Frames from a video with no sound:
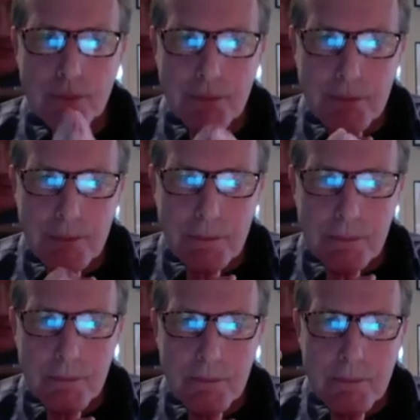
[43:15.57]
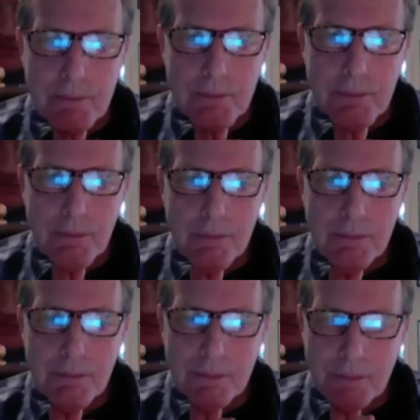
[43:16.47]

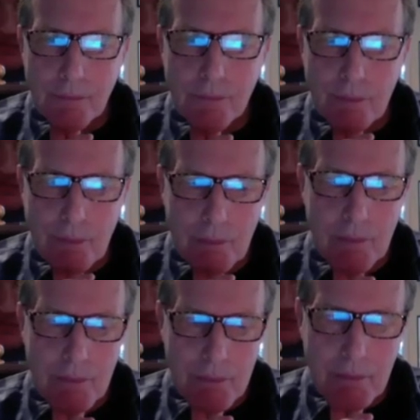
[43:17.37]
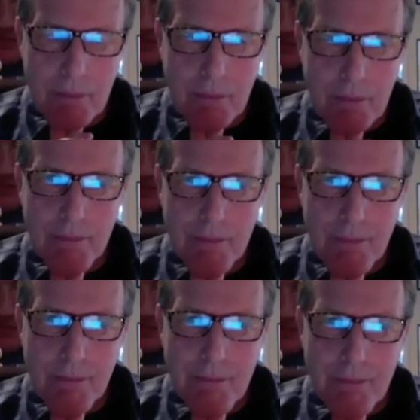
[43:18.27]

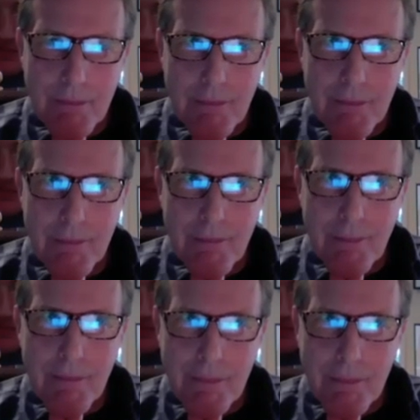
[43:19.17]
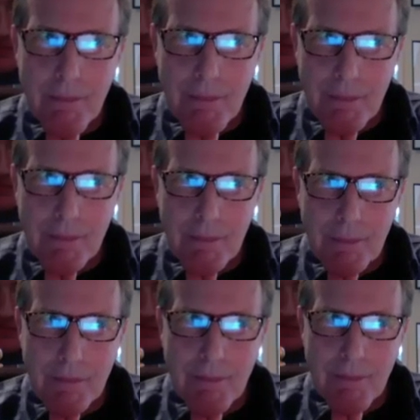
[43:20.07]

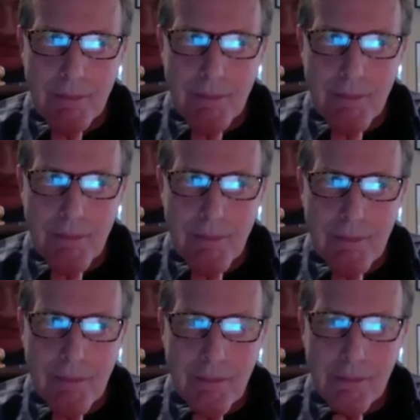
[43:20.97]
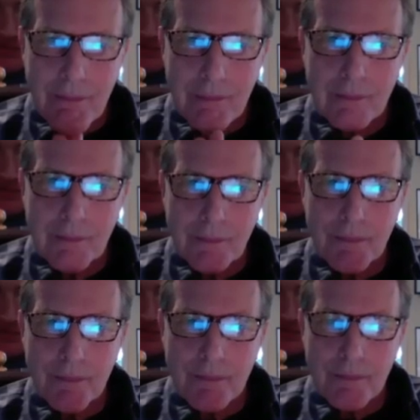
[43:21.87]

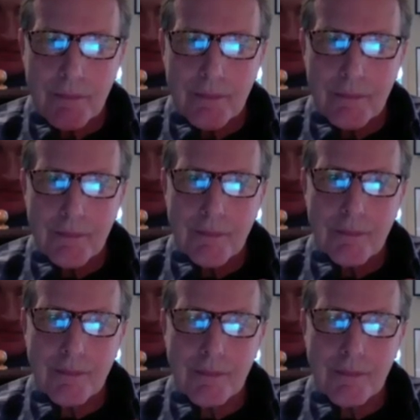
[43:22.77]
[no speech]